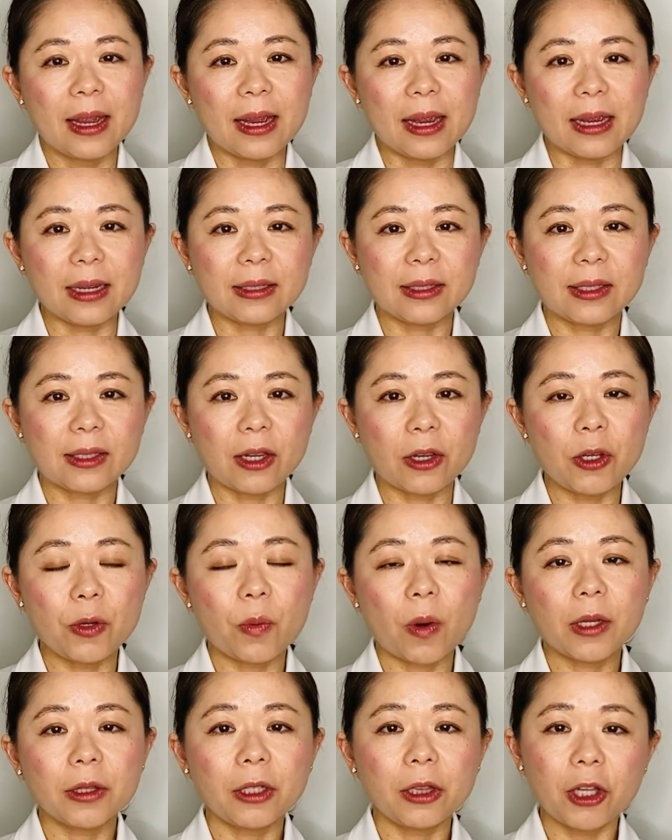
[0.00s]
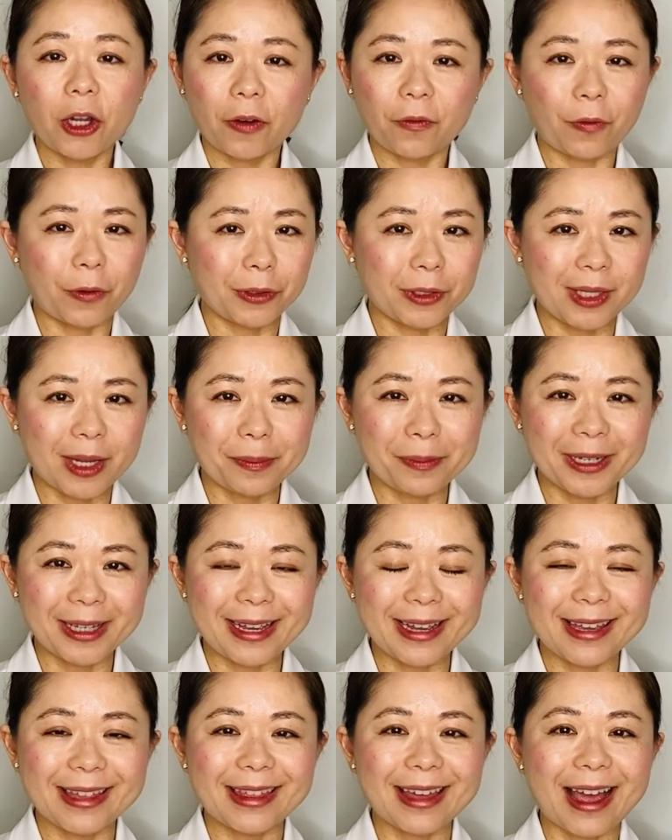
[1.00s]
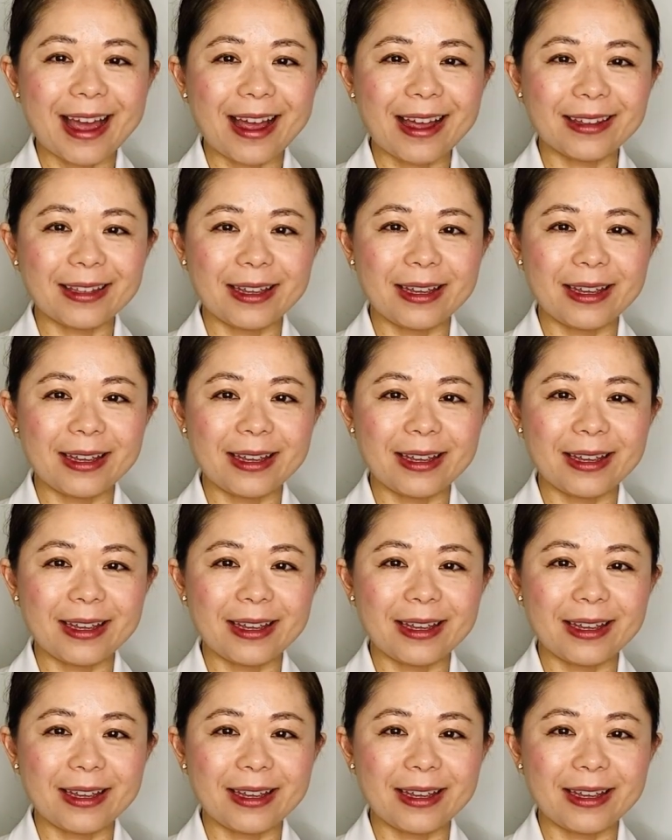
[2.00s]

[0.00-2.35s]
And so you want to look for somebody that